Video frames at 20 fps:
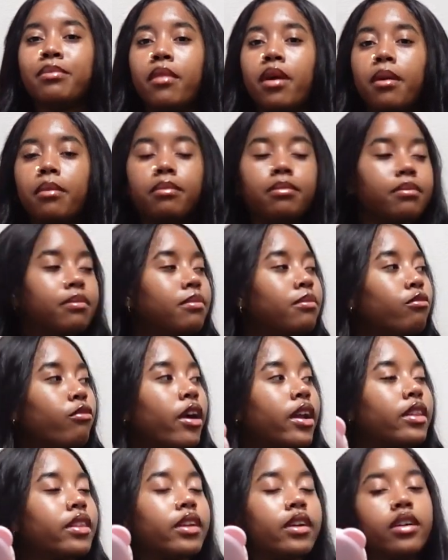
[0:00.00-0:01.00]
up.
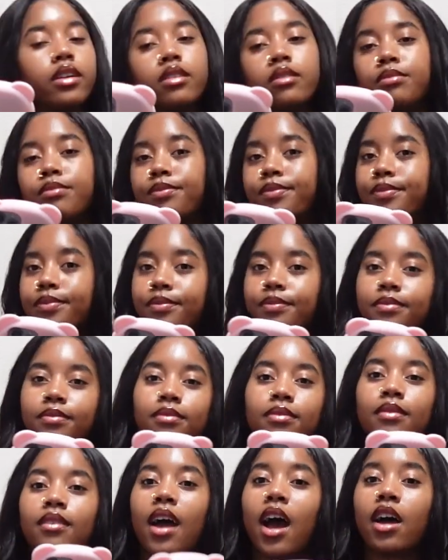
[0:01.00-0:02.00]
Right there.
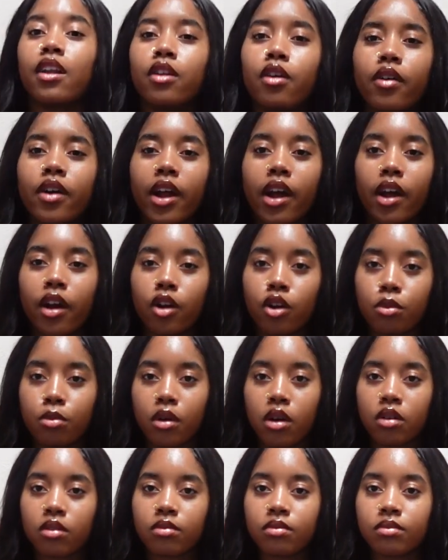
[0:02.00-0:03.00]
I know that hurt,
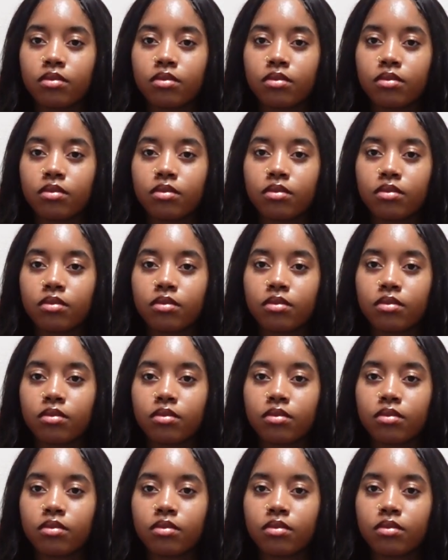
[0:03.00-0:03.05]
bro.